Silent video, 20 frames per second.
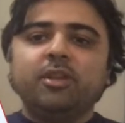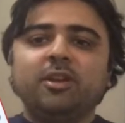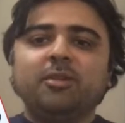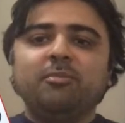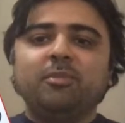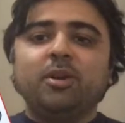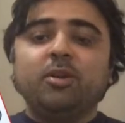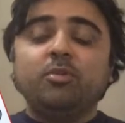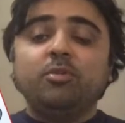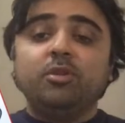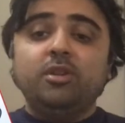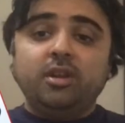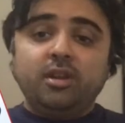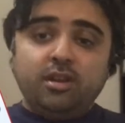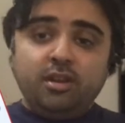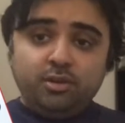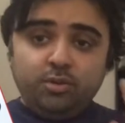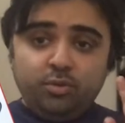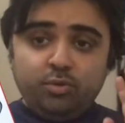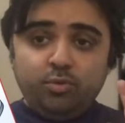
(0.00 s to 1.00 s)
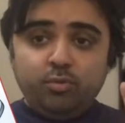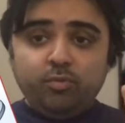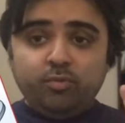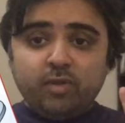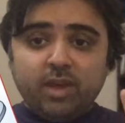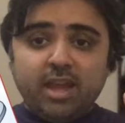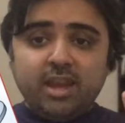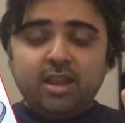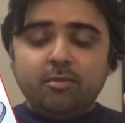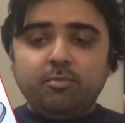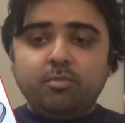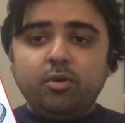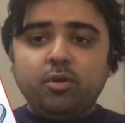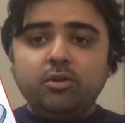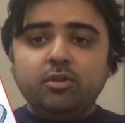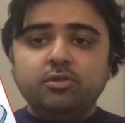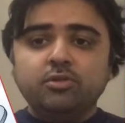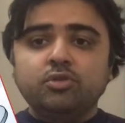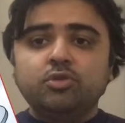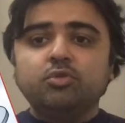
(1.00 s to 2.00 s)
about two very
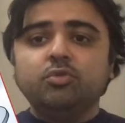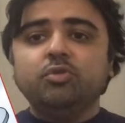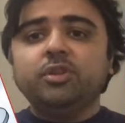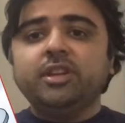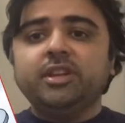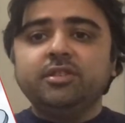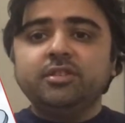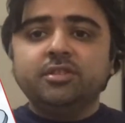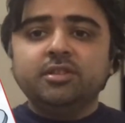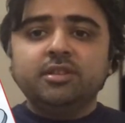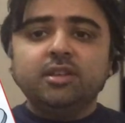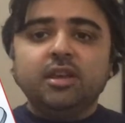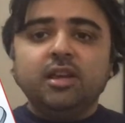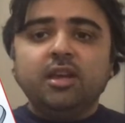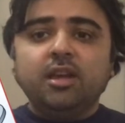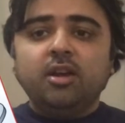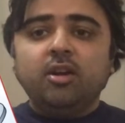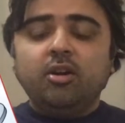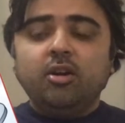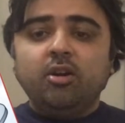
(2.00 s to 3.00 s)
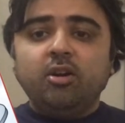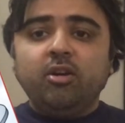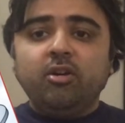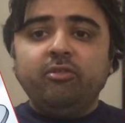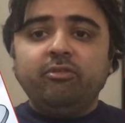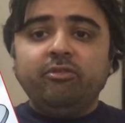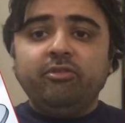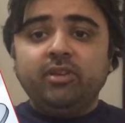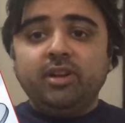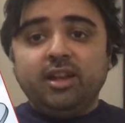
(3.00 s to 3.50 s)
important stories of